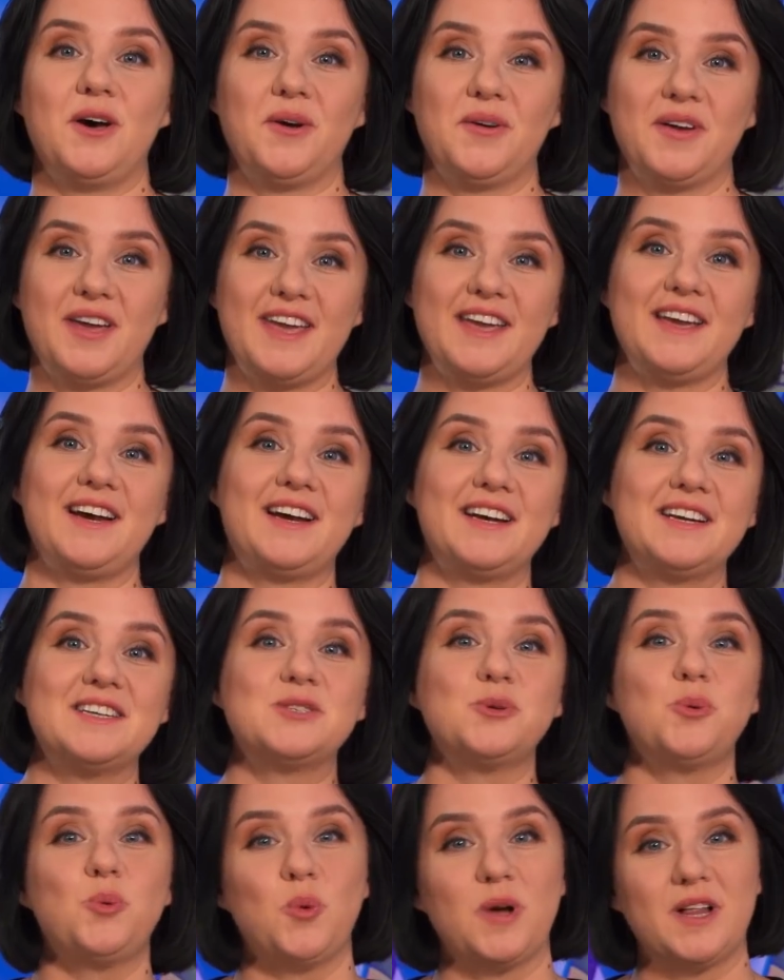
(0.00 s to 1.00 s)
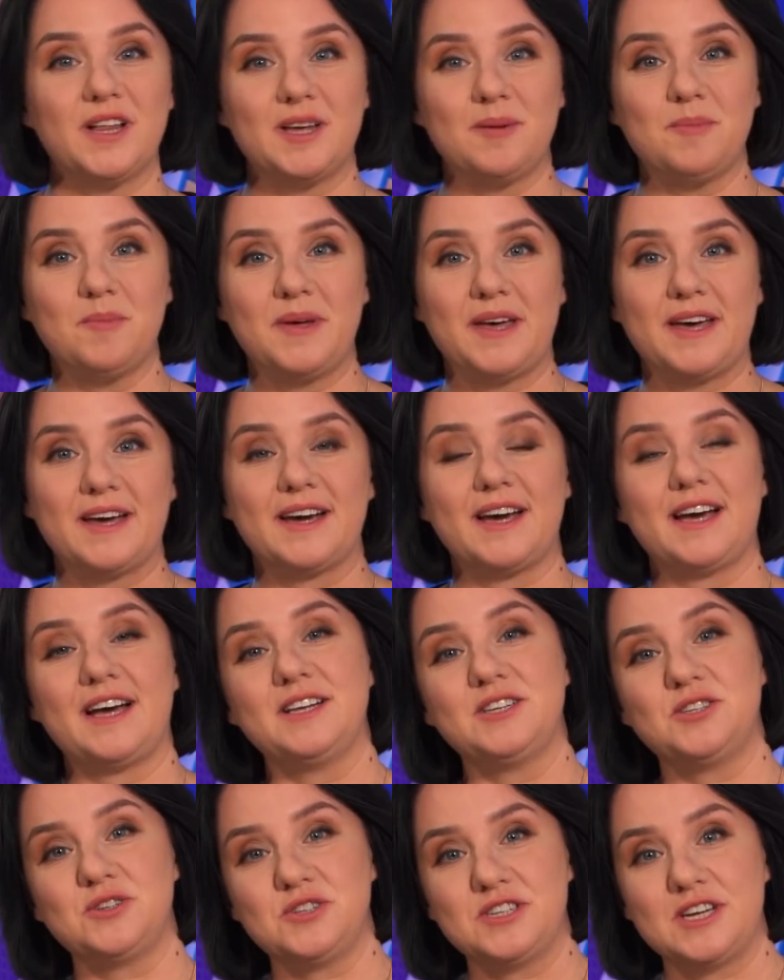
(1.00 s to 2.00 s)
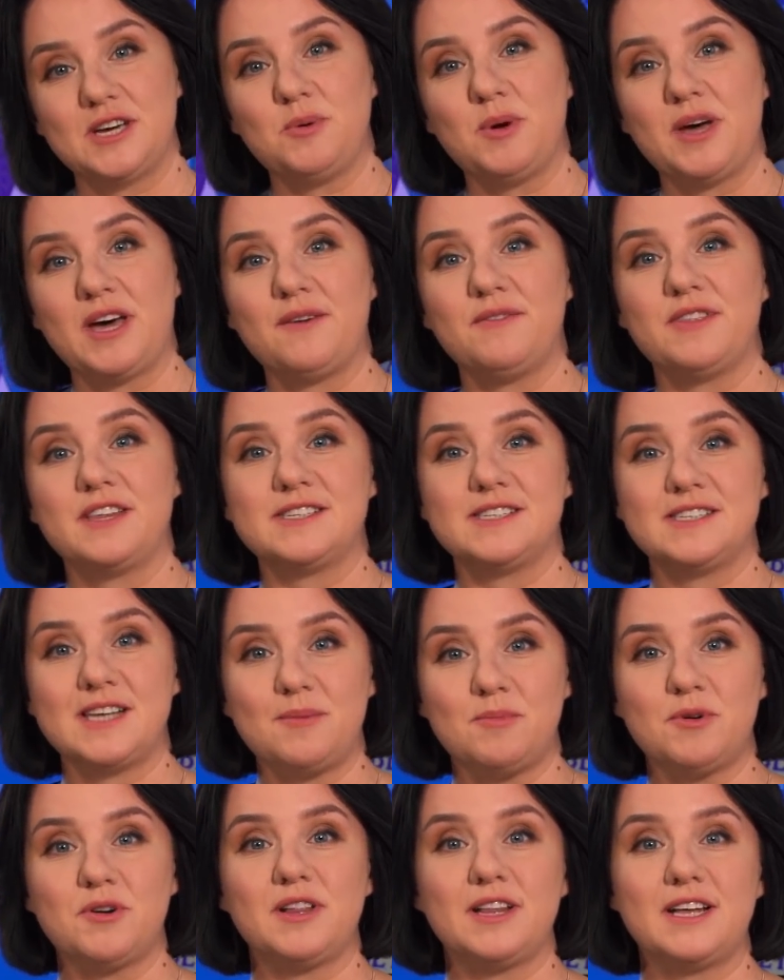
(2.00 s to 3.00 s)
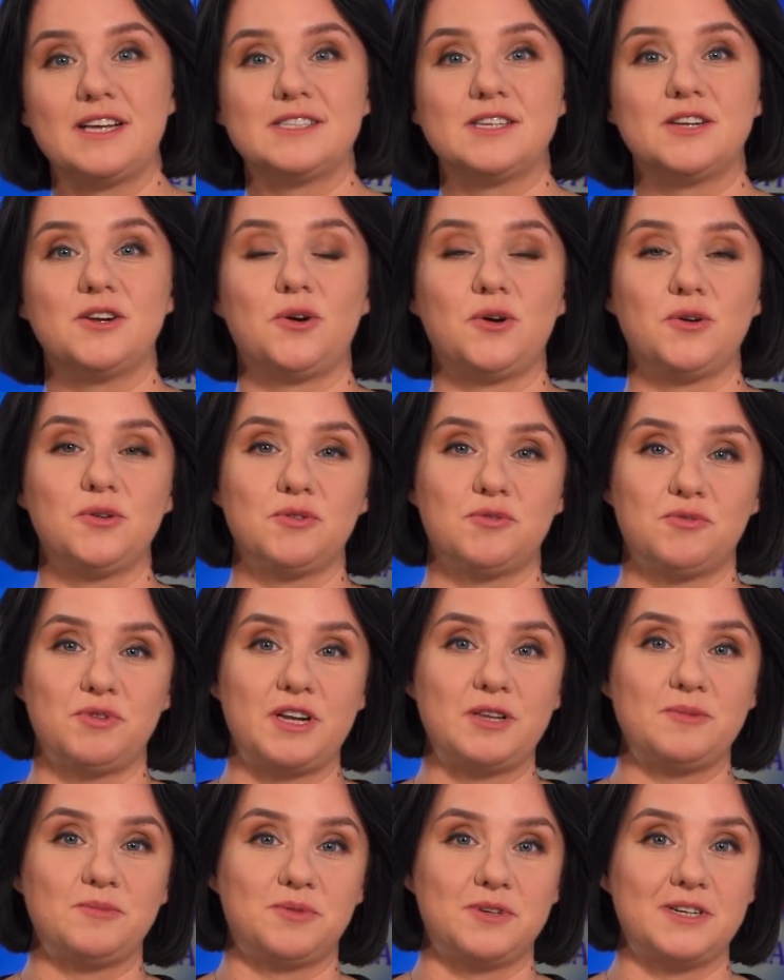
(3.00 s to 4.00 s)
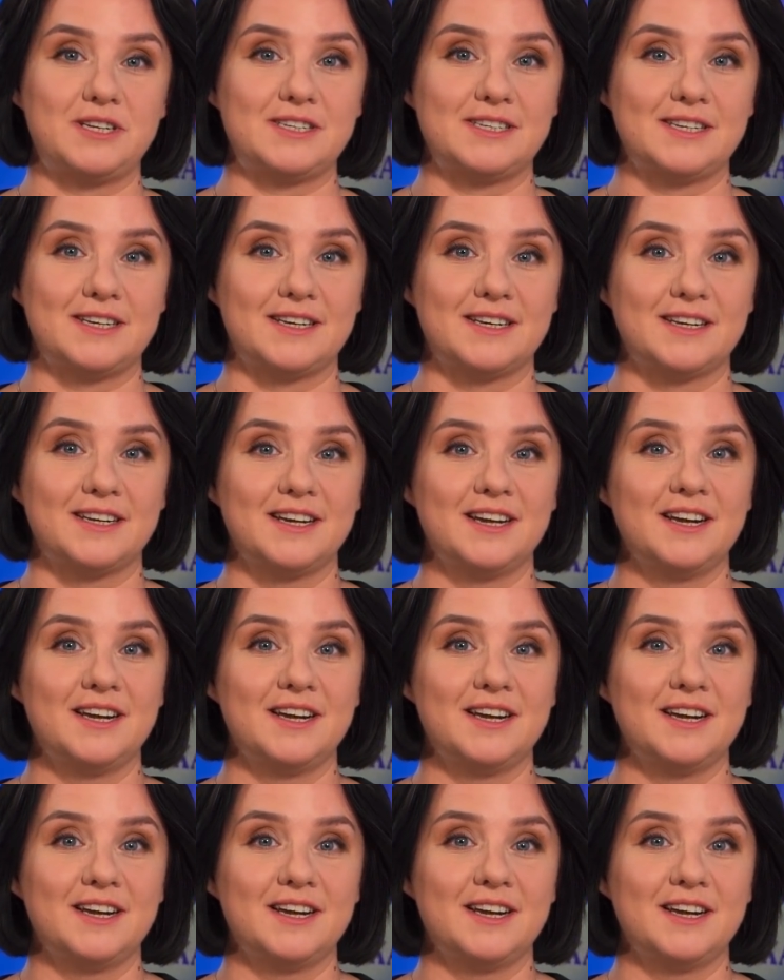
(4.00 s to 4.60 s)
Okay guys, welcome back, and today we have the summary lesson on Great Britain.